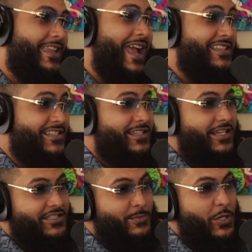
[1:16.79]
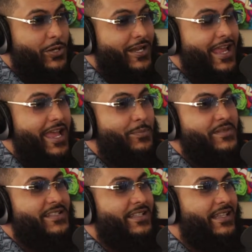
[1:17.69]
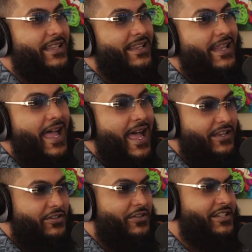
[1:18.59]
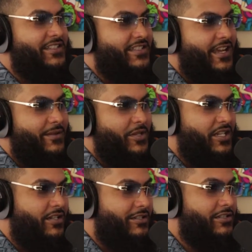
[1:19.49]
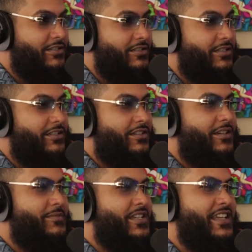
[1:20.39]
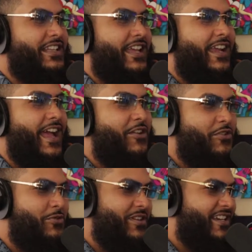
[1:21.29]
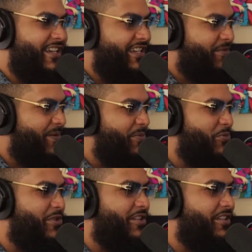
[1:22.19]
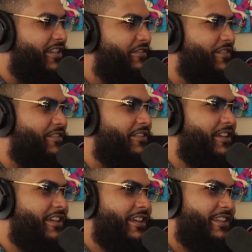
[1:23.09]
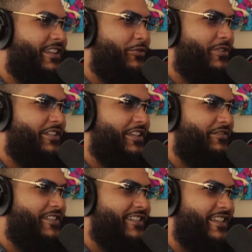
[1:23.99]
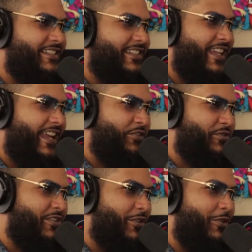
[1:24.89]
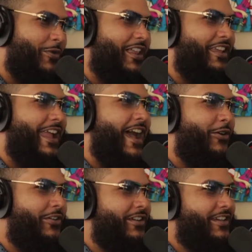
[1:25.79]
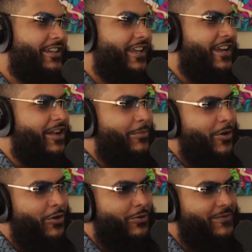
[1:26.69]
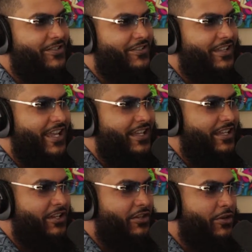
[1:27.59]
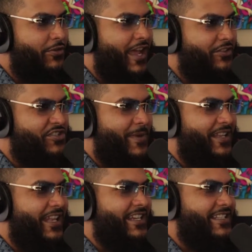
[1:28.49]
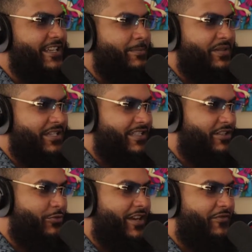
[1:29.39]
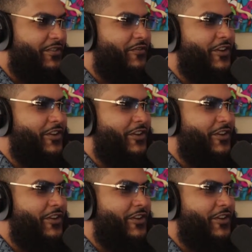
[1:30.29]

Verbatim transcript: That sucks, bro. And it happens a lot during this time of year. You know what I'm saying? Like, I don't know what it is. People want to leave the, they want to leave the scented candles going while they out and come home to, you know, the I'm house smelling like cinnamon buns or whatever the